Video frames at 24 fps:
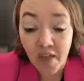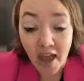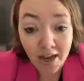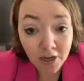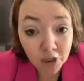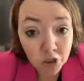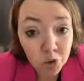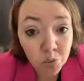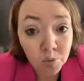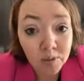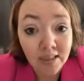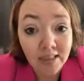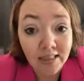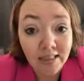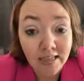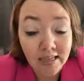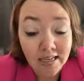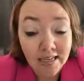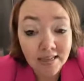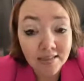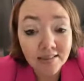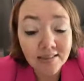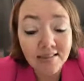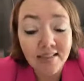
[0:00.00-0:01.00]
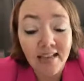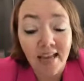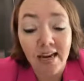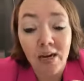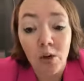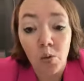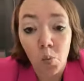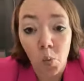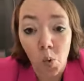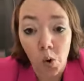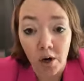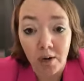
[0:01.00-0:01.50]
actual leads,
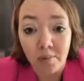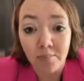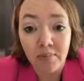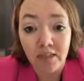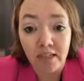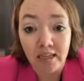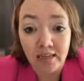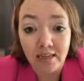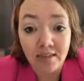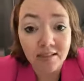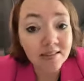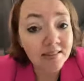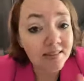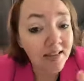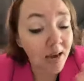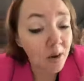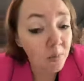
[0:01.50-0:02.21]
getting warm leads.